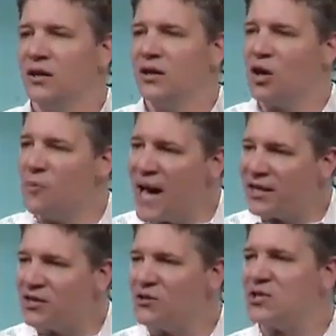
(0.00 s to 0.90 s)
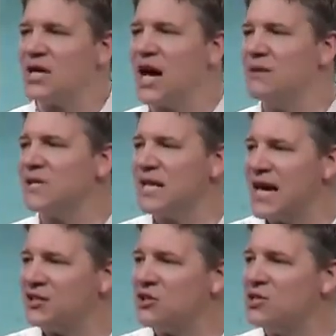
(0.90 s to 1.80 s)
Go back to those times and
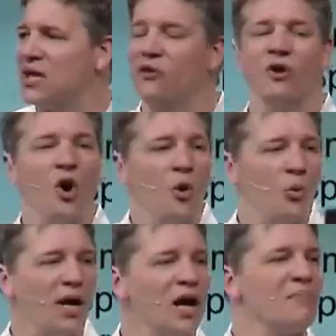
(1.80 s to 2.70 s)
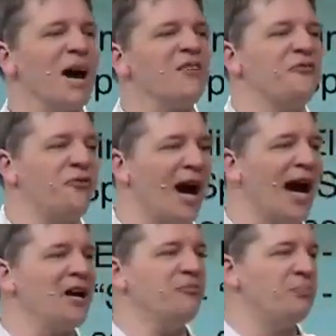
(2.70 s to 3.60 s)
ask yourself, what are my
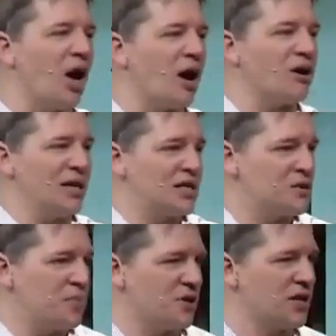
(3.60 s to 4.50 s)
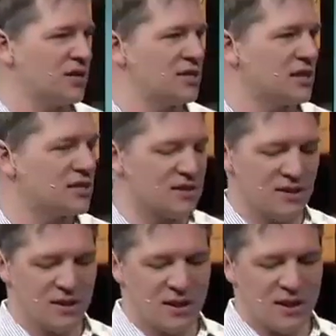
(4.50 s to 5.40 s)
5-bar experiences?
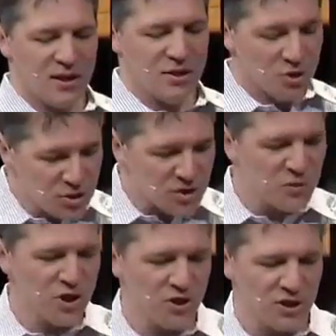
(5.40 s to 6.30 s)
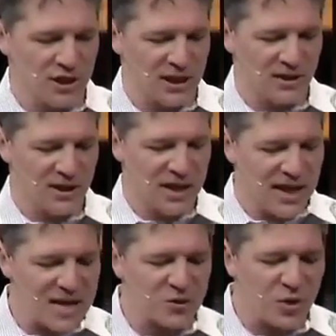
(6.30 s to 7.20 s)
Do some journaling and
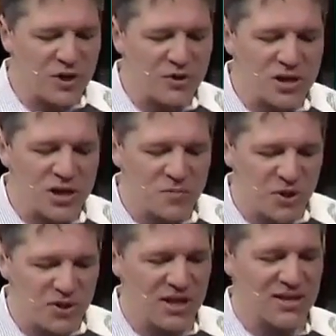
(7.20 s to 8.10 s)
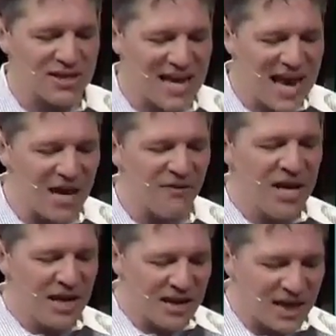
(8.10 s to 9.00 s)
ask, what do those experiences have
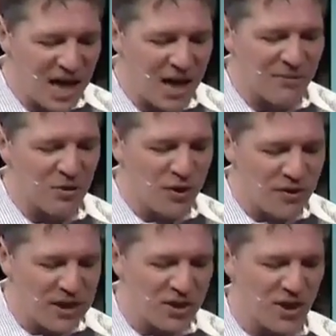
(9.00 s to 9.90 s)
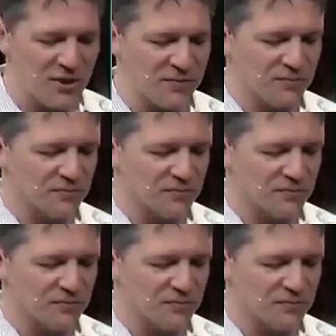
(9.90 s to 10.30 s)
in common with each other?